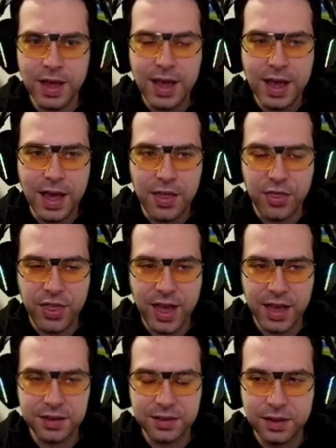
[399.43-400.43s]
and
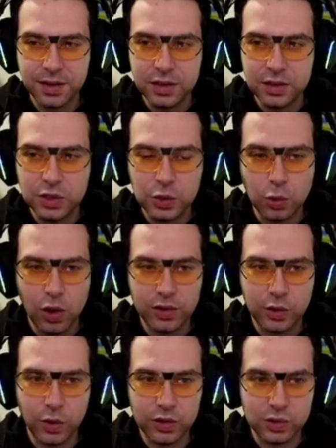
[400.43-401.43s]
then you are
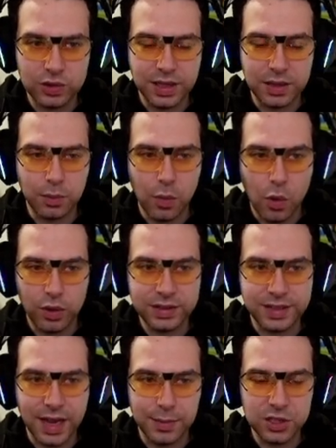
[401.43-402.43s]
going to deal more
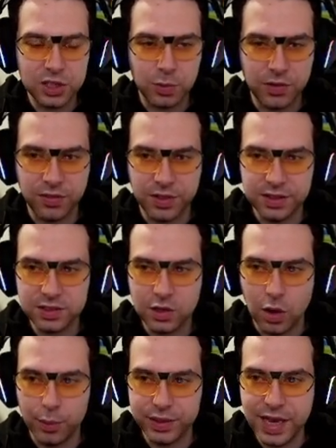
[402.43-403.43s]
damage with this
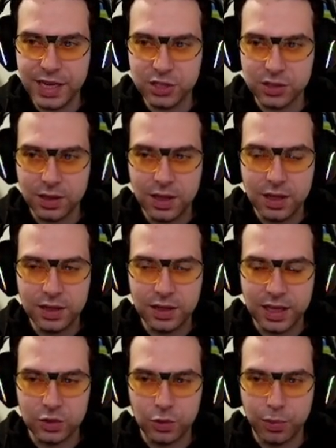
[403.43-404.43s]
combination.
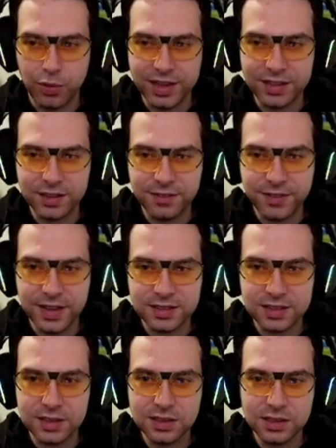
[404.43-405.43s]
Like, you break the
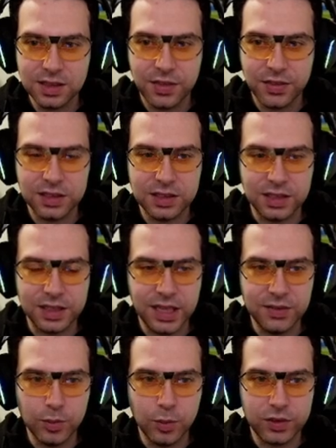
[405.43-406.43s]
defenses and then deal
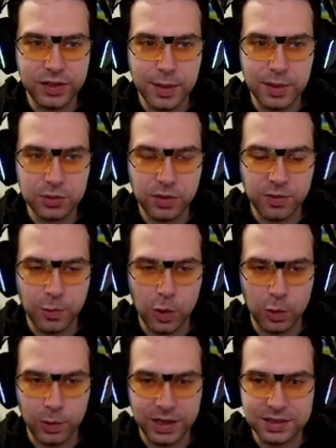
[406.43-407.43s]
even more damage with
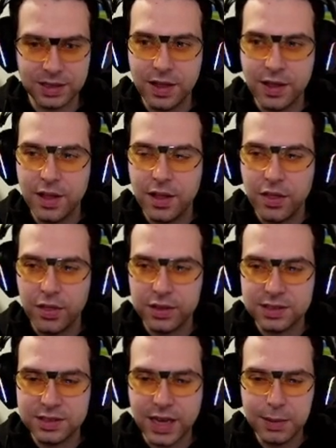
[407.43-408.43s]
Whirlwind. The
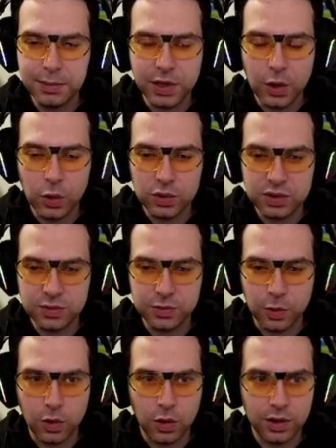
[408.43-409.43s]
same goes
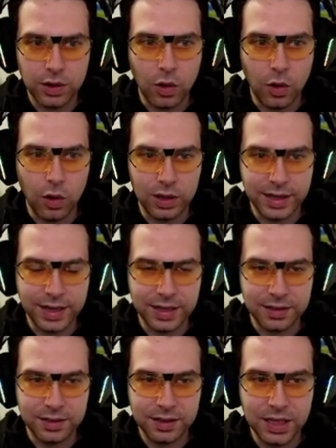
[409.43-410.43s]
for All In.
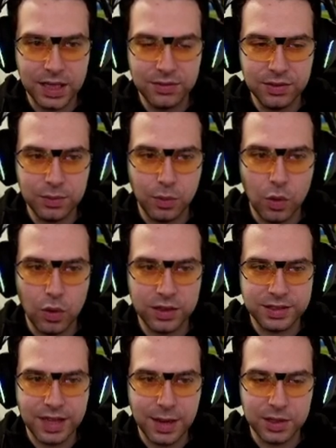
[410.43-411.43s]
Even more
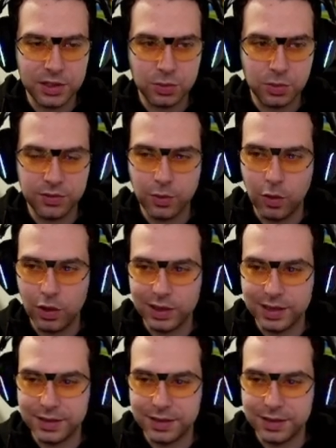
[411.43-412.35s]
damage with All In.